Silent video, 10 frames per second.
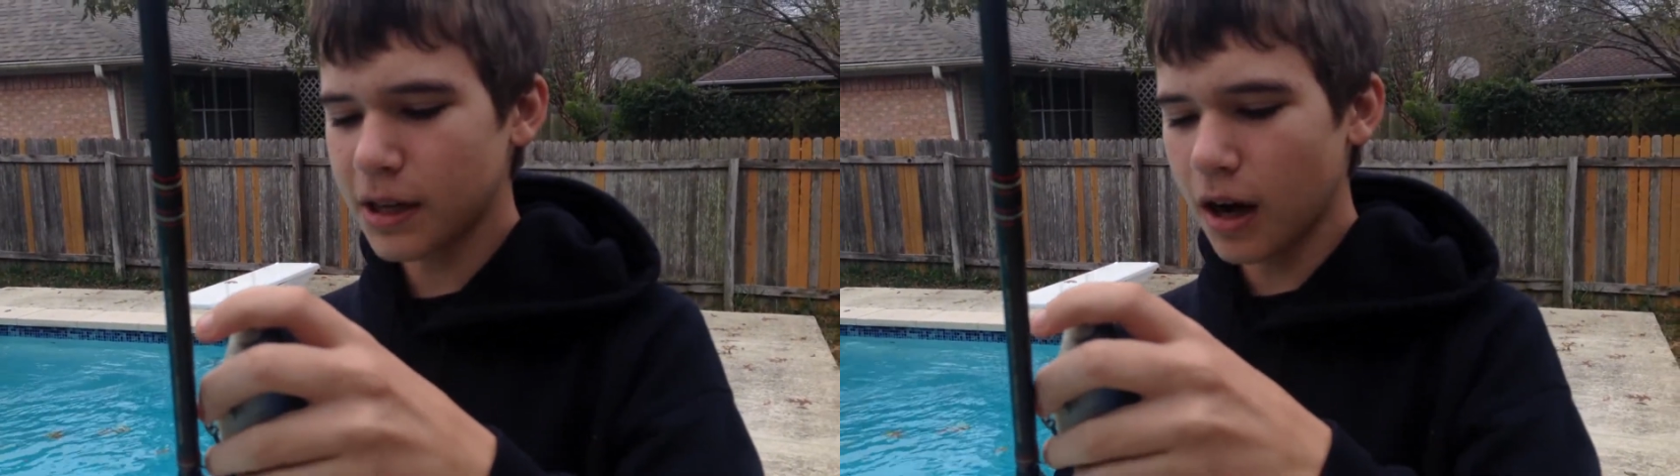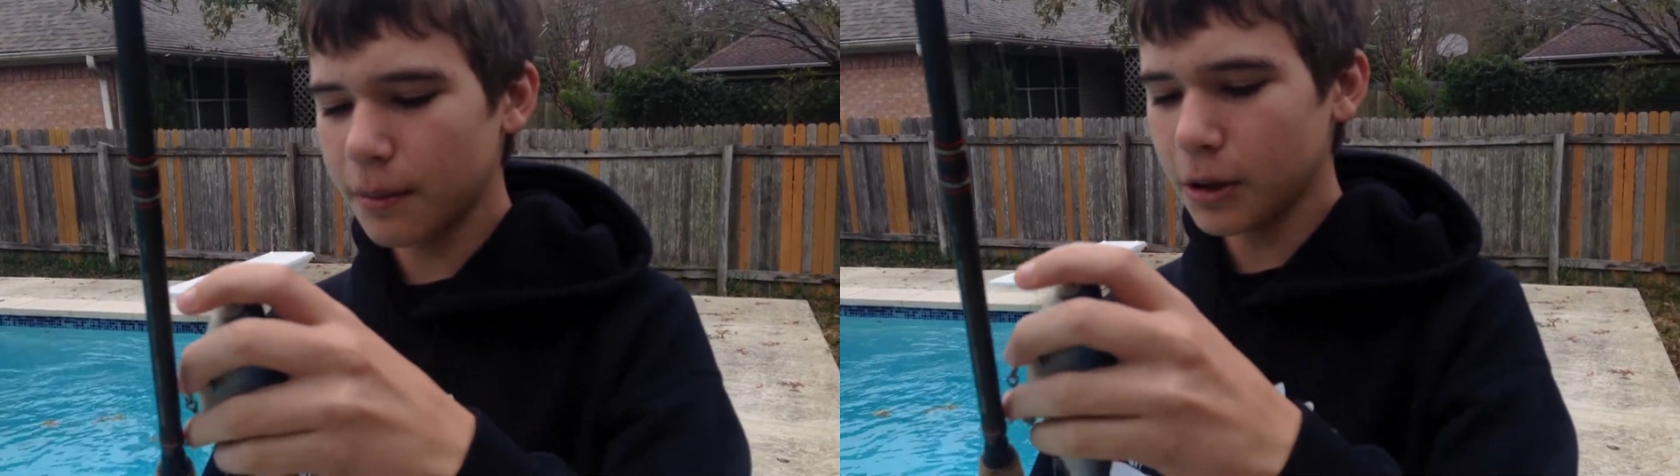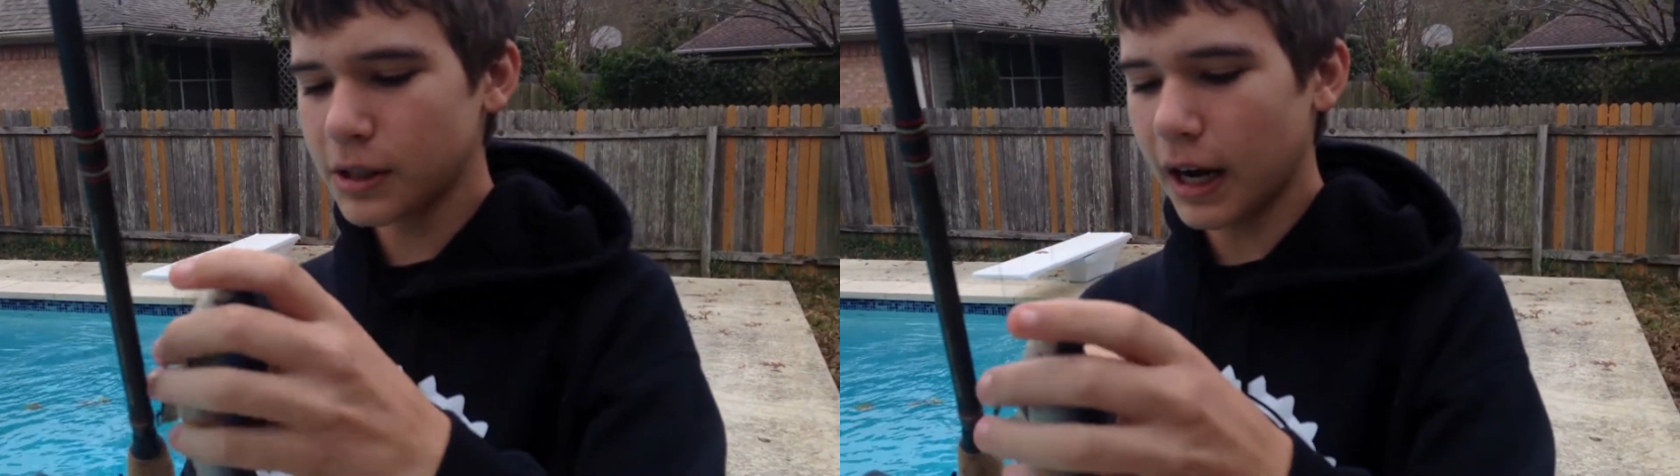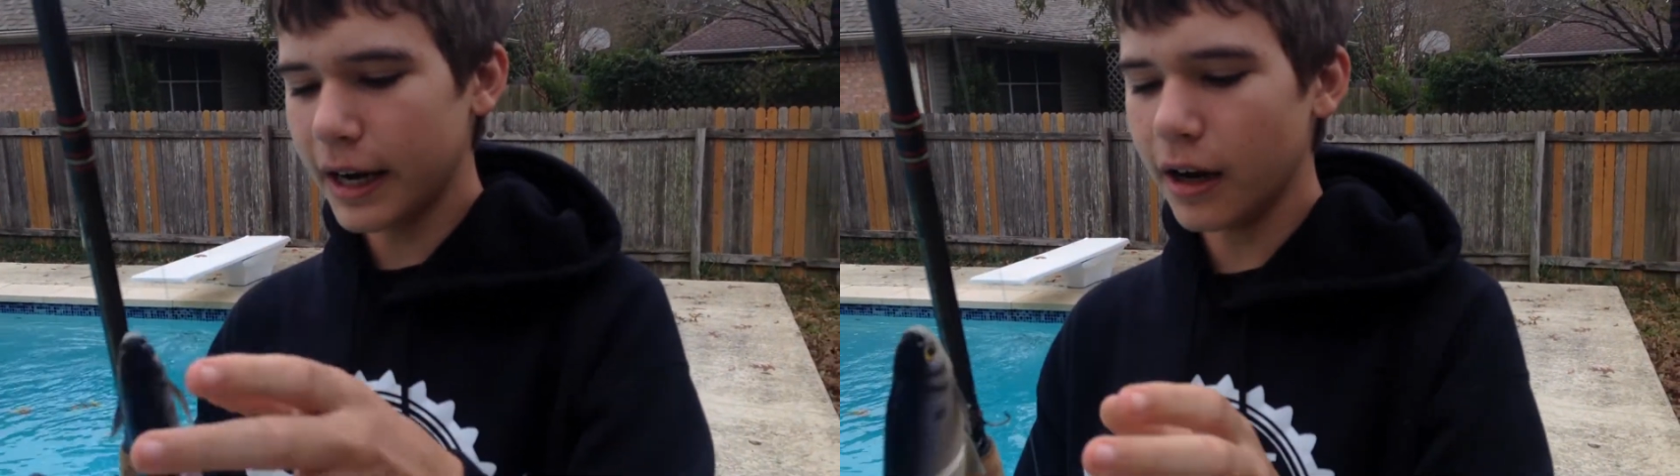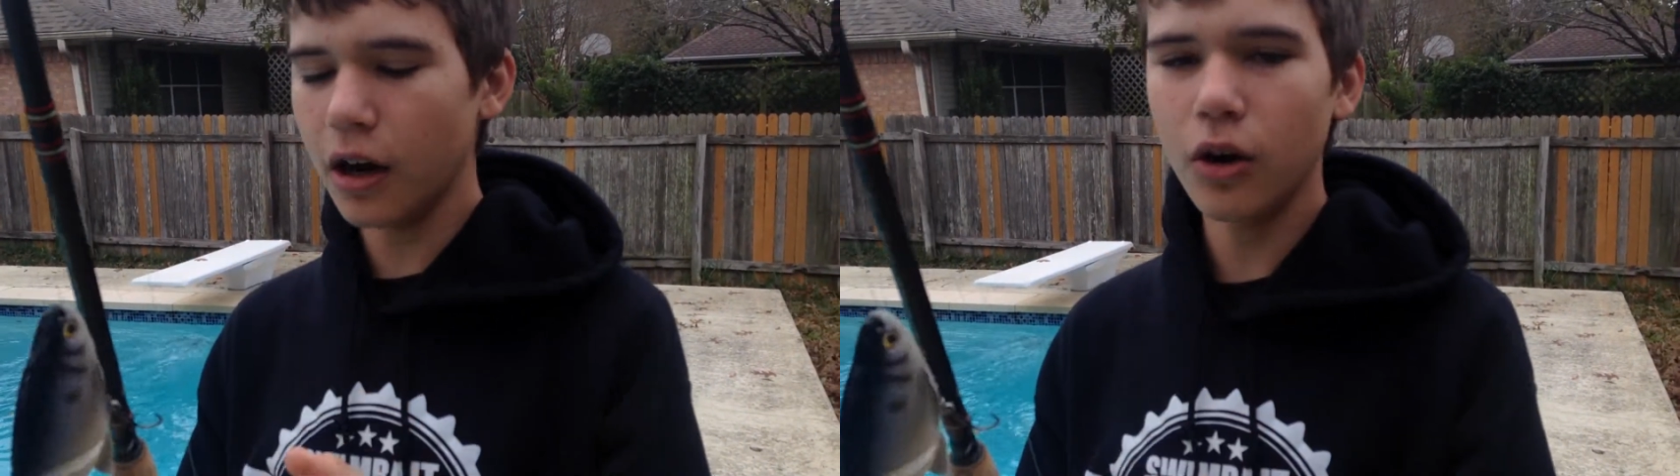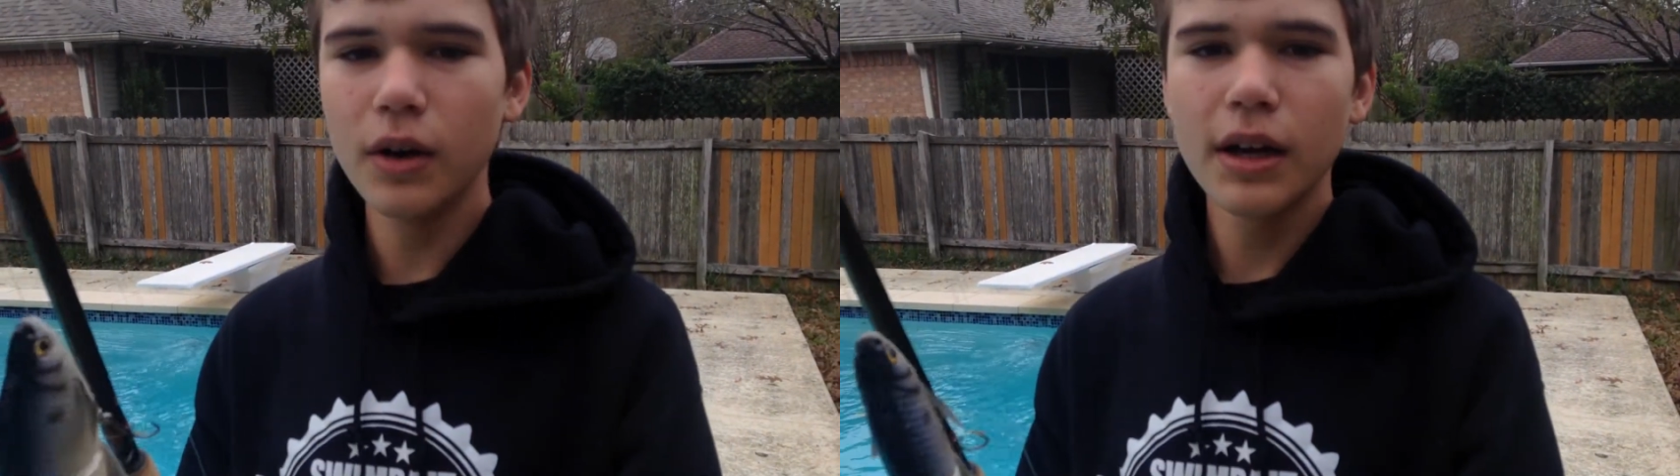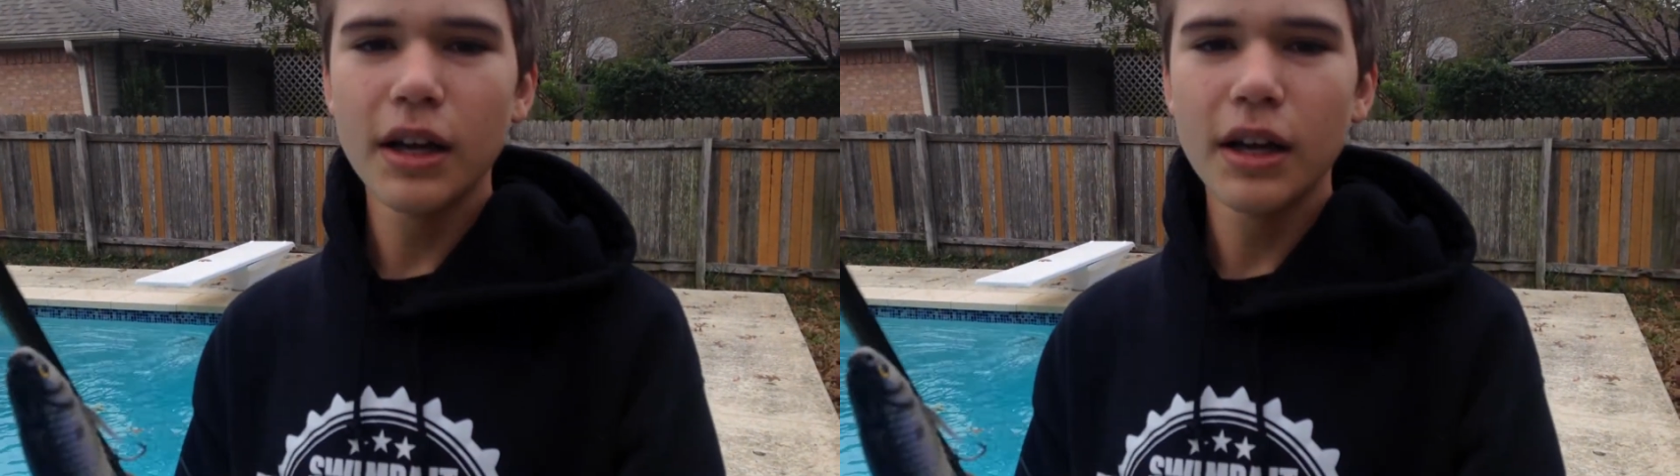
combos that I know.